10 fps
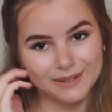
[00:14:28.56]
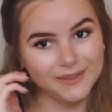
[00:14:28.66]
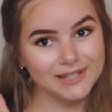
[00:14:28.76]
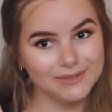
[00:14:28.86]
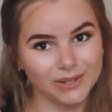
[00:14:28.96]

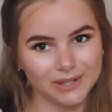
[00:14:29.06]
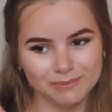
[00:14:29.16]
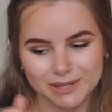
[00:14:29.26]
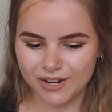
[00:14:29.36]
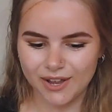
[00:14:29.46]
that's
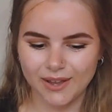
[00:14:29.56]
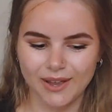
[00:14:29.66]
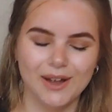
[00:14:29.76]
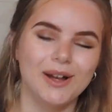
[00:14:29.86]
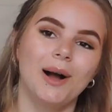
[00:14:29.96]
fine.
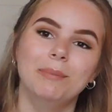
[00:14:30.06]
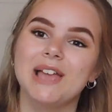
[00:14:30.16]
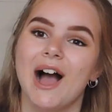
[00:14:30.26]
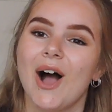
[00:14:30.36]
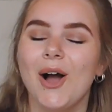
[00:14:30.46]
But
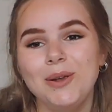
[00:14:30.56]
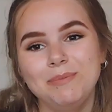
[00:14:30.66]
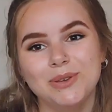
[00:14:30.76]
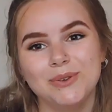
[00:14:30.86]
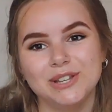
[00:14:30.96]
yeah, I
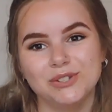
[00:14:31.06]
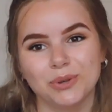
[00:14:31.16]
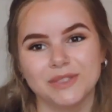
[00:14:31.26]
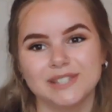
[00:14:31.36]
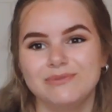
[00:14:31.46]
hope you
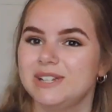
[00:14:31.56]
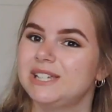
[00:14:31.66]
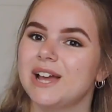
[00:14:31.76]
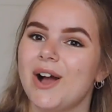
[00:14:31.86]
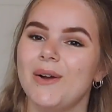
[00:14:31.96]
enjoyed this
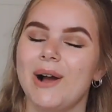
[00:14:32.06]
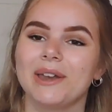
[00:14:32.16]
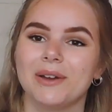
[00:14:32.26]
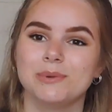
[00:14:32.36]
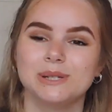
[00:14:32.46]
video, and
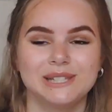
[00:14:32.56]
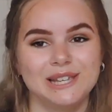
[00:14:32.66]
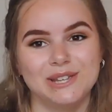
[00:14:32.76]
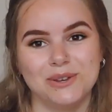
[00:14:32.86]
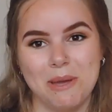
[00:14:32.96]
I will see
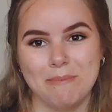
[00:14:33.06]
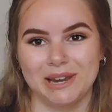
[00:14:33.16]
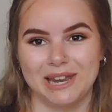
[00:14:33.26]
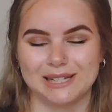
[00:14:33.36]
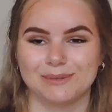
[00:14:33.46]
you in my
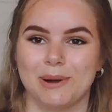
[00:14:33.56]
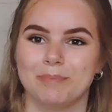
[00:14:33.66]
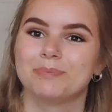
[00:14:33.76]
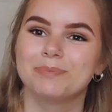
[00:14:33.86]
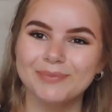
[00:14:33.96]
next one.
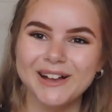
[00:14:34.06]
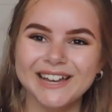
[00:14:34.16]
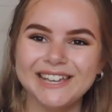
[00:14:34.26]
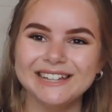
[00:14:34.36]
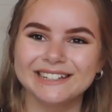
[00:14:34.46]
Bye!